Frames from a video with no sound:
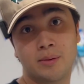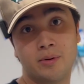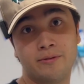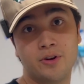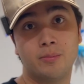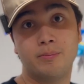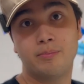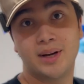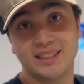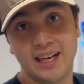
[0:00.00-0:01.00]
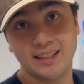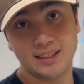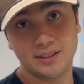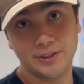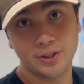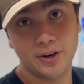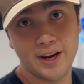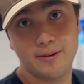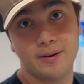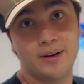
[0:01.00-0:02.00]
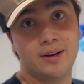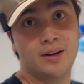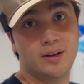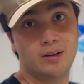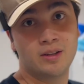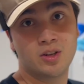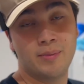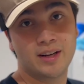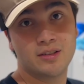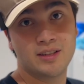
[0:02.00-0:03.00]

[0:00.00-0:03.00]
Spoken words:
perfume. My sinuses feel great. Let's go back to the